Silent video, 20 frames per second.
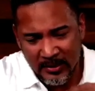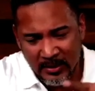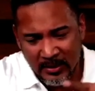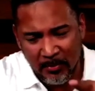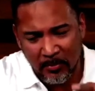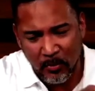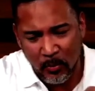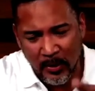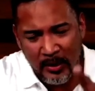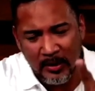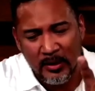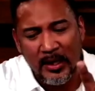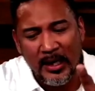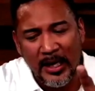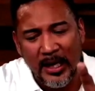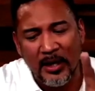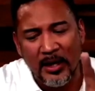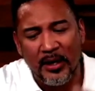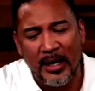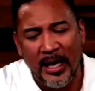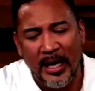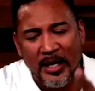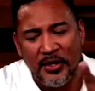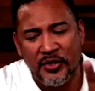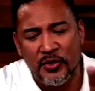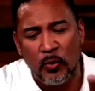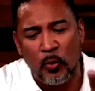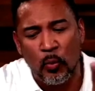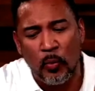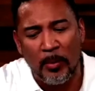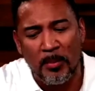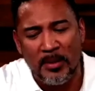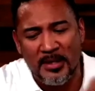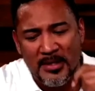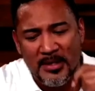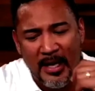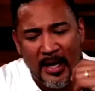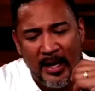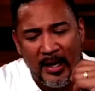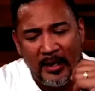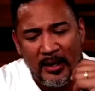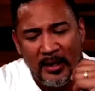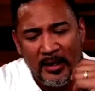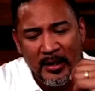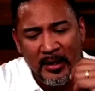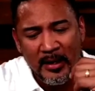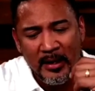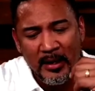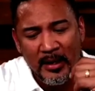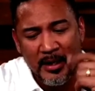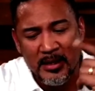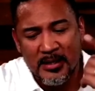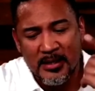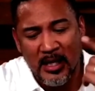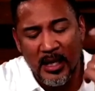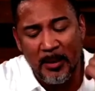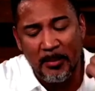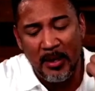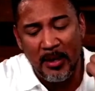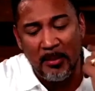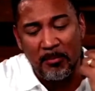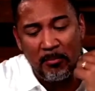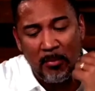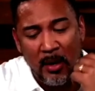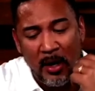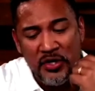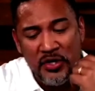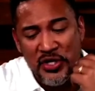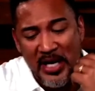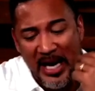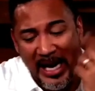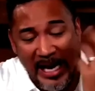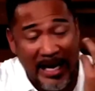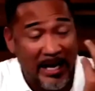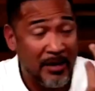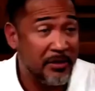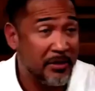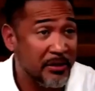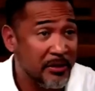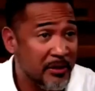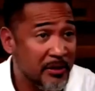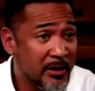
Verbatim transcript: Number one, International Women's Day is coming up March 8th.